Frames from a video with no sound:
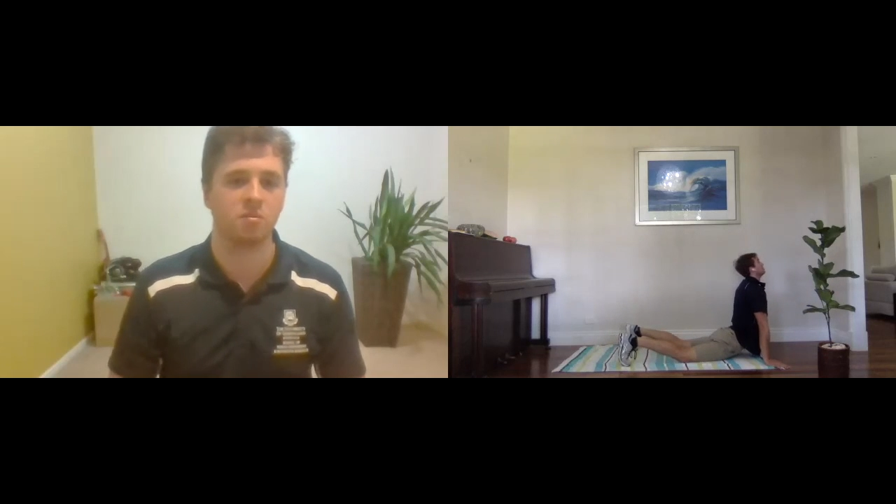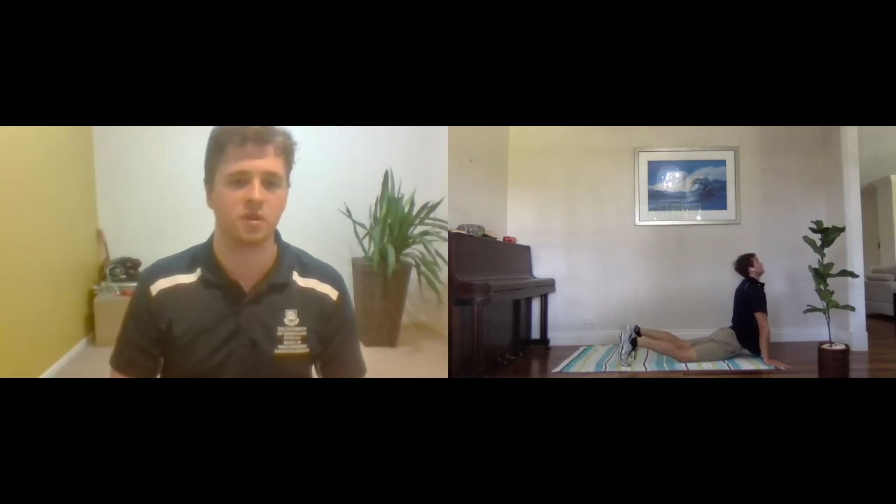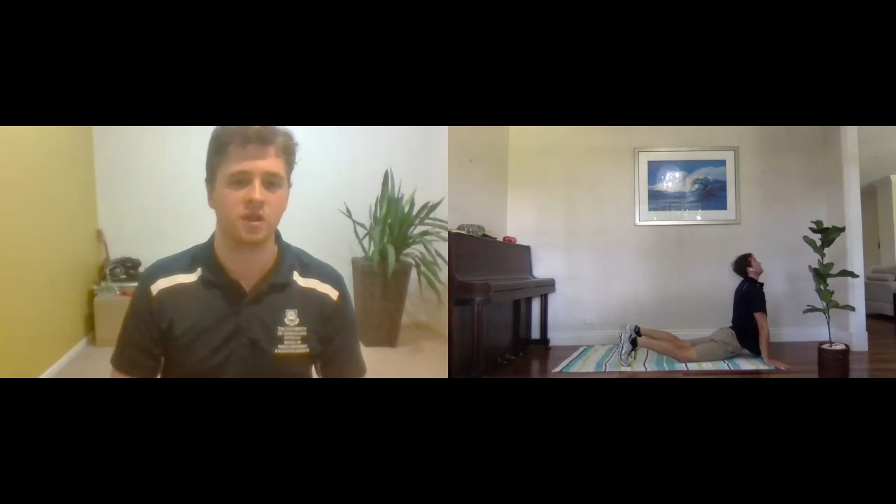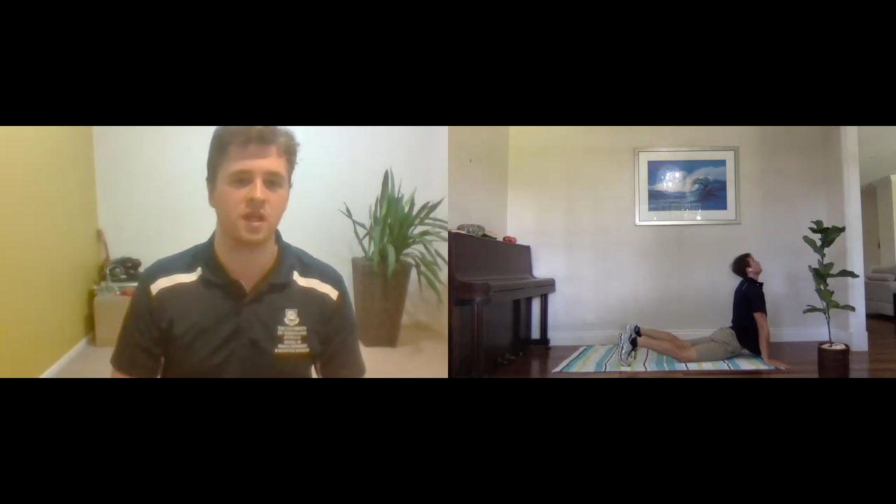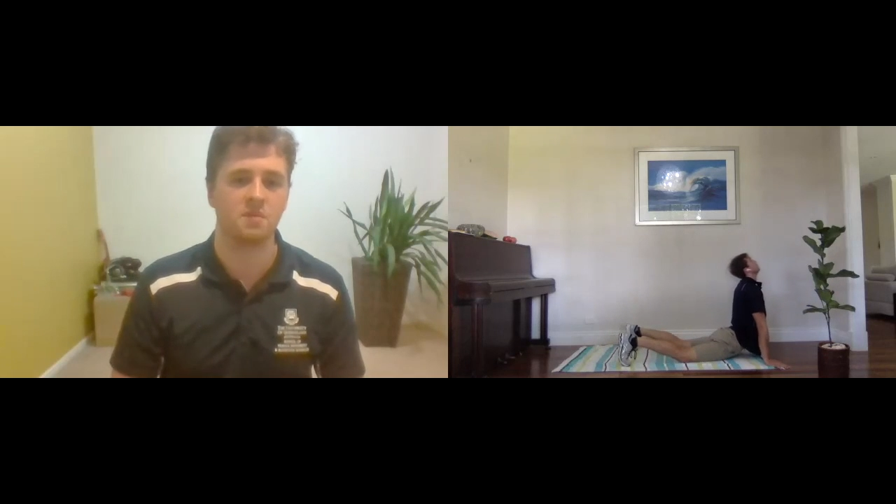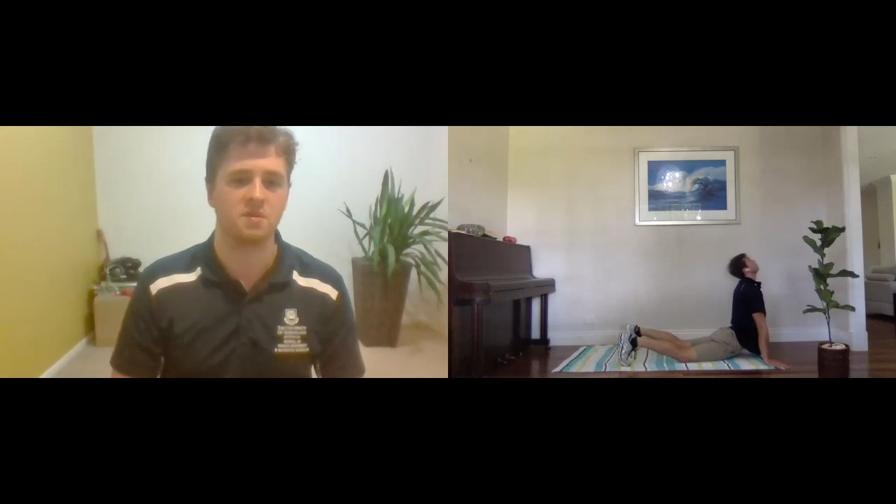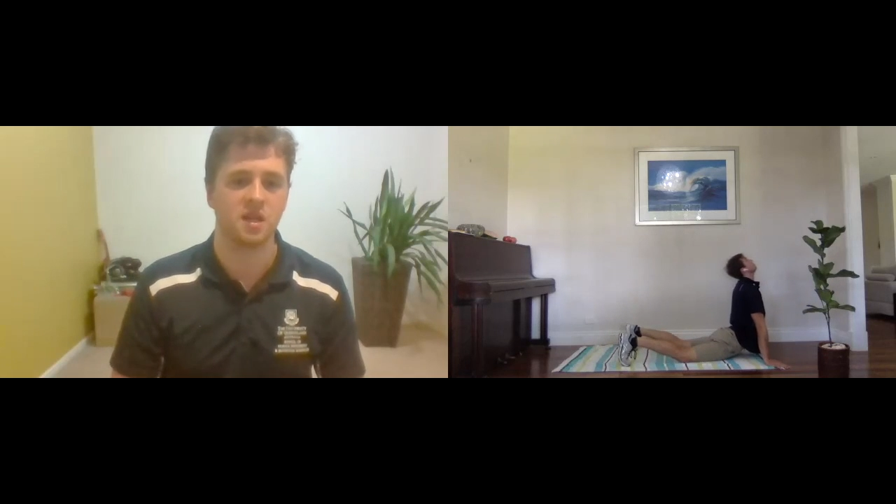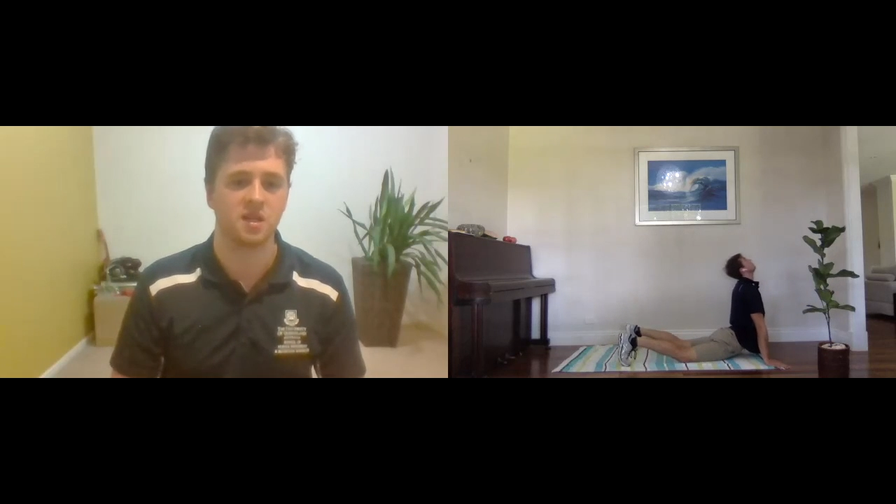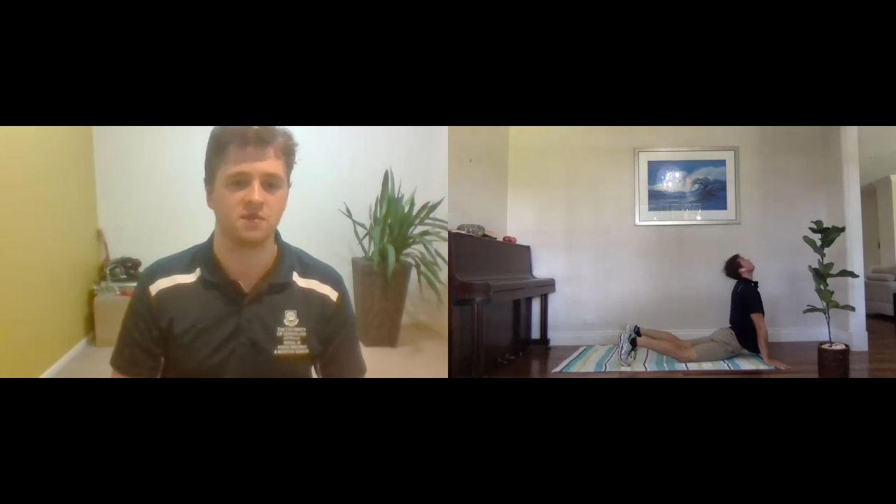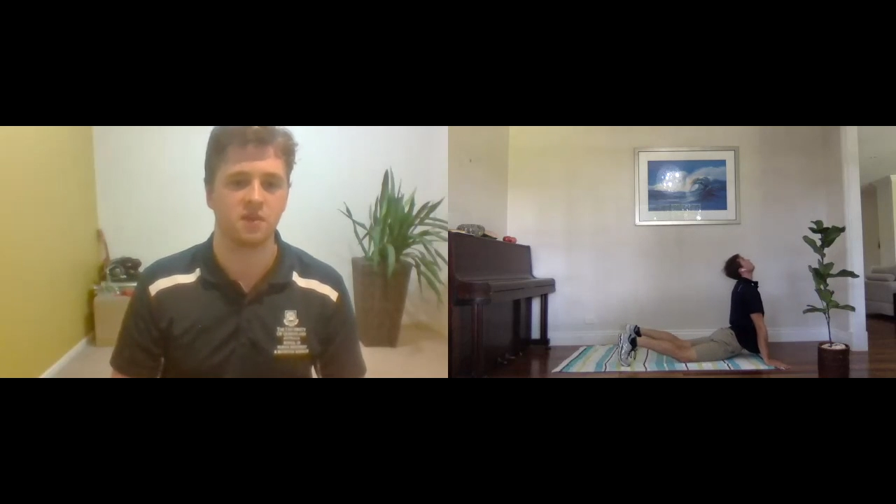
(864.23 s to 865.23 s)
bring your hips
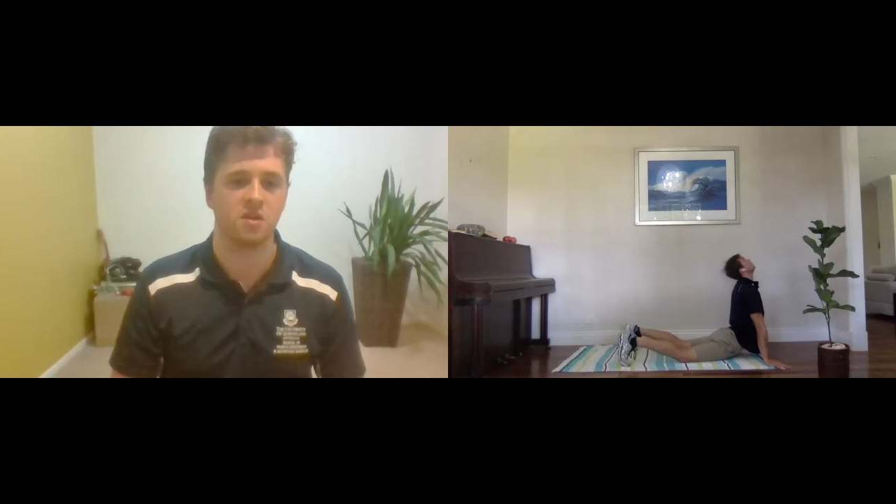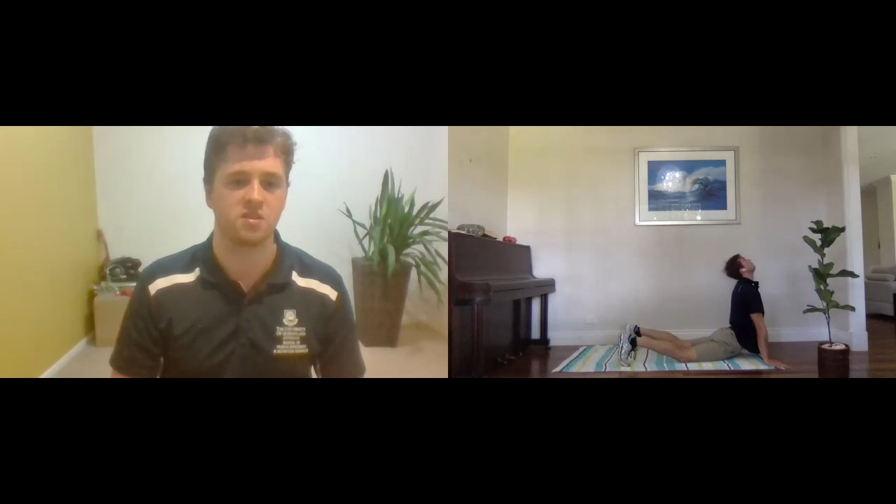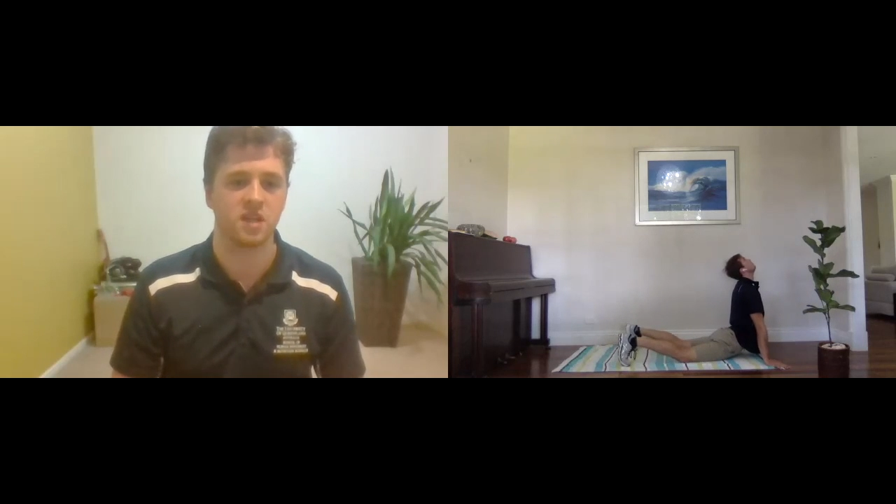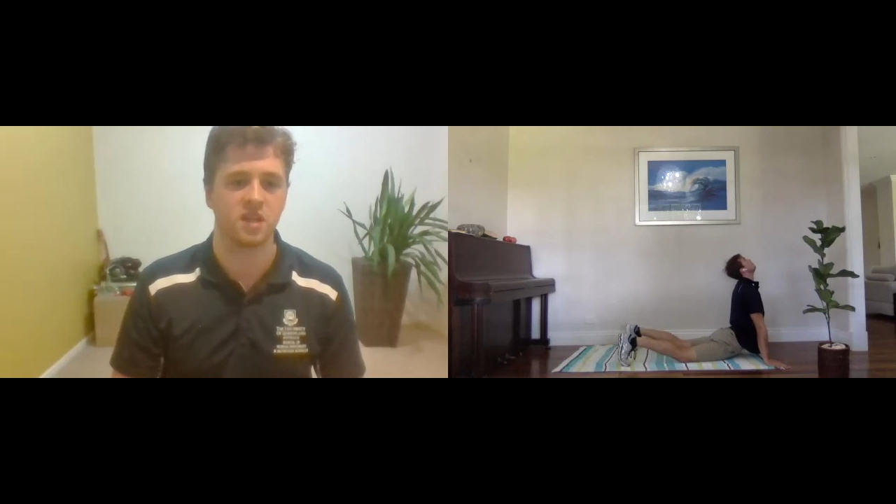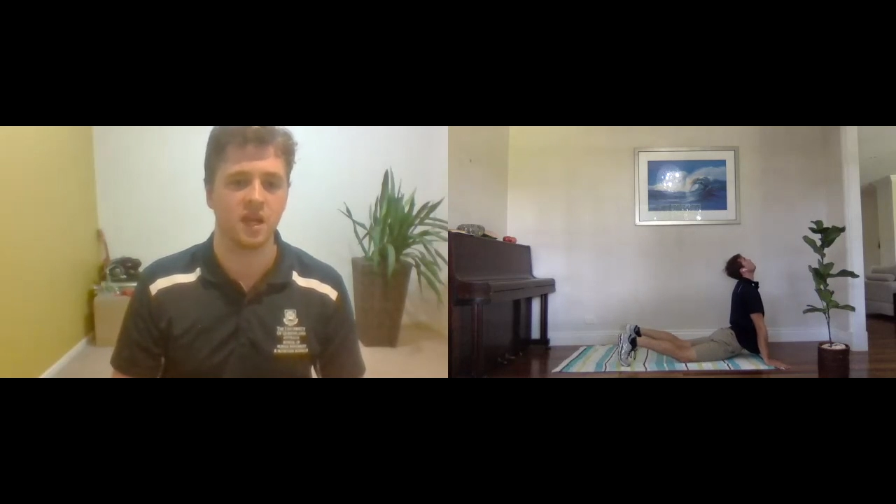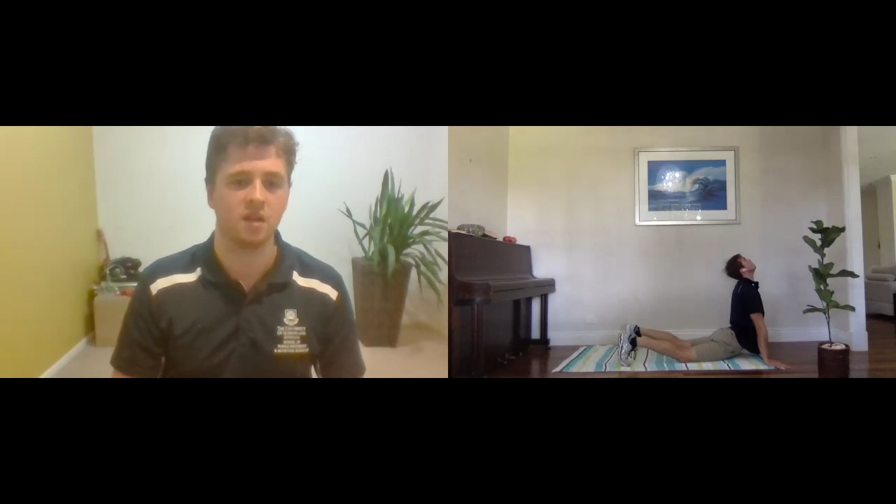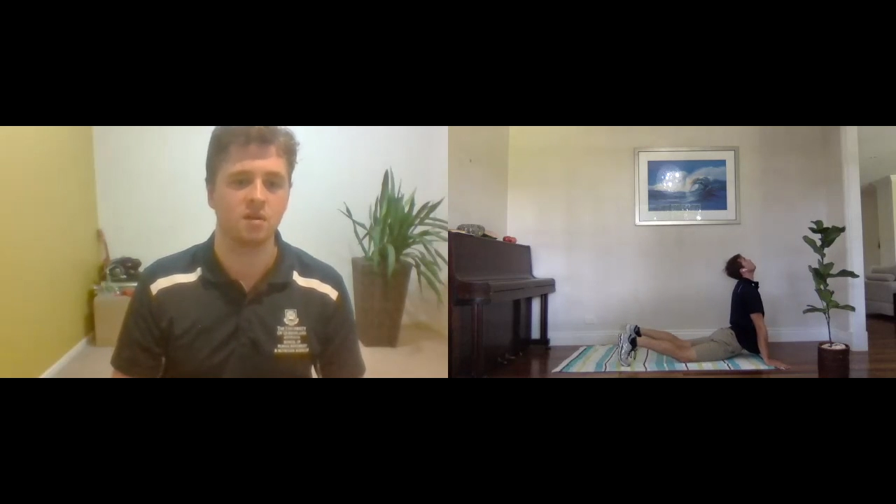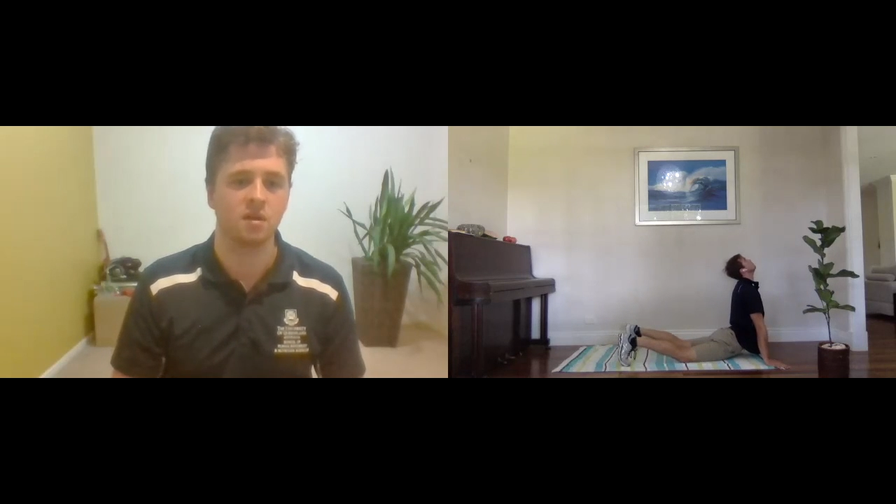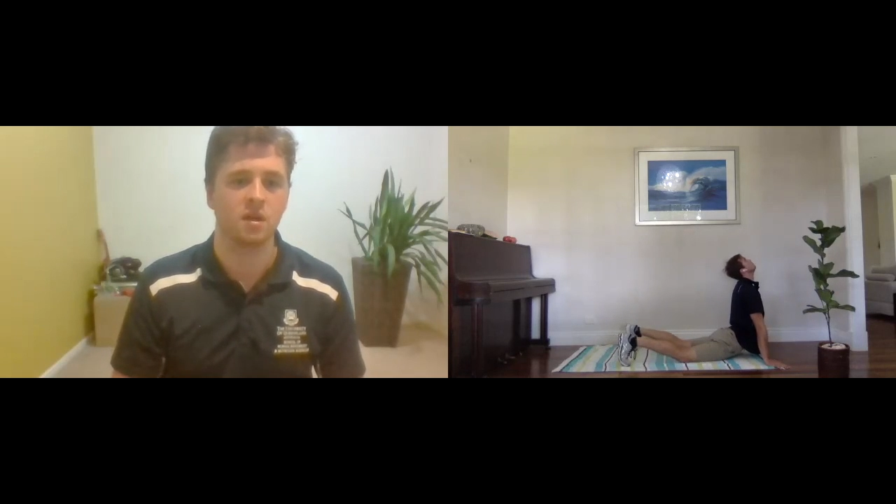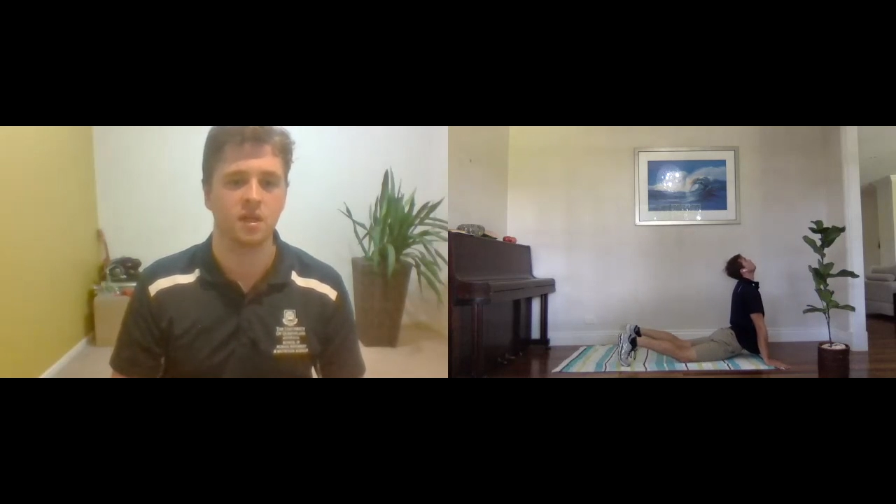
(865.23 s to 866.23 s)
down as far as you can,